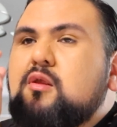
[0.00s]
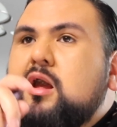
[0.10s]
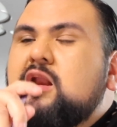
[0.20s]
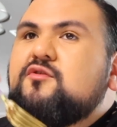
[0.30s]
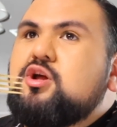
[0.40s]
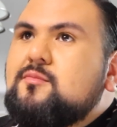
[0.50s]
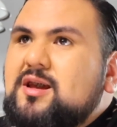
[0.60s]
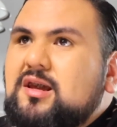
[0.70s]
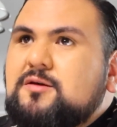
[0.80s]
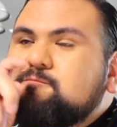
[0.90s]
And if you don't
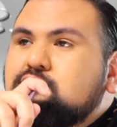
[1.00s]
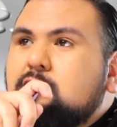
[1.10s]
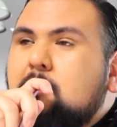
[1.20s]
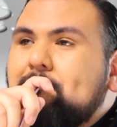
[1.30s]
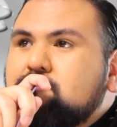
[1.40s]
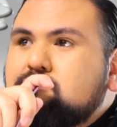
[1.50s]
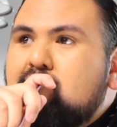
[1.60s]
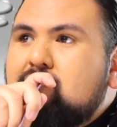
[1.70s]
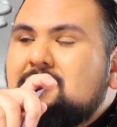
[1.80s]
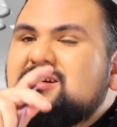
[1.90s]
make it,
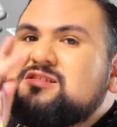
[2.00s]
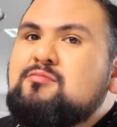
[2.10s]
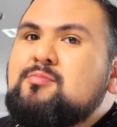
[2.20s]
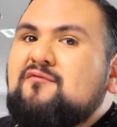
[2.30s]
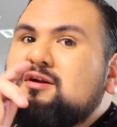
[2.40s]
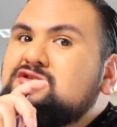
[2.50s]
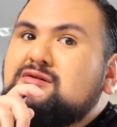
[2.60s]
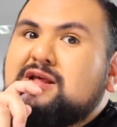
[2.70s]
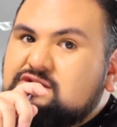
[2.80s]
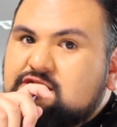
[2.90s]
because some of my friends
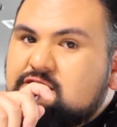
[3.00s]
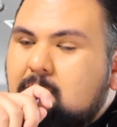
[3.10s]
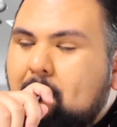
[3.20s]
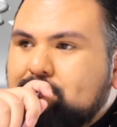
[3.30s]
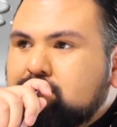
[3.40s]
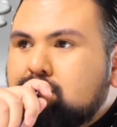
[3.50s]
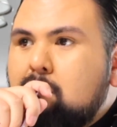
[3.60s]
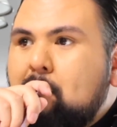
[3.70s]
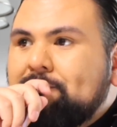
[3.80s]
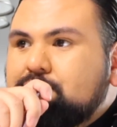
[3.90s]
don't like to cook
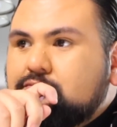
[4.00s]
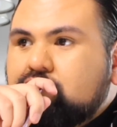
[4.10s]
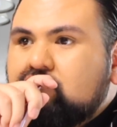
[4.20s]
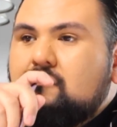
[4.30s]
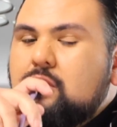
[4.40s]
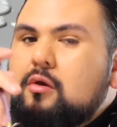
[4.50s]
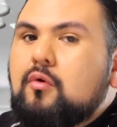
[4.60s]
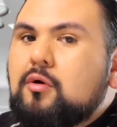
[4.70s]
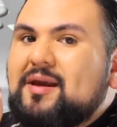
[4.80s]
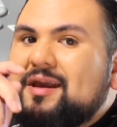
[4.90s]

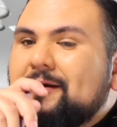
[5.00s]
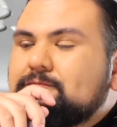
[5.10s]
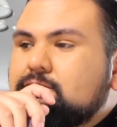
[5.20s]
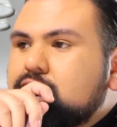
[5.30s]
or bake,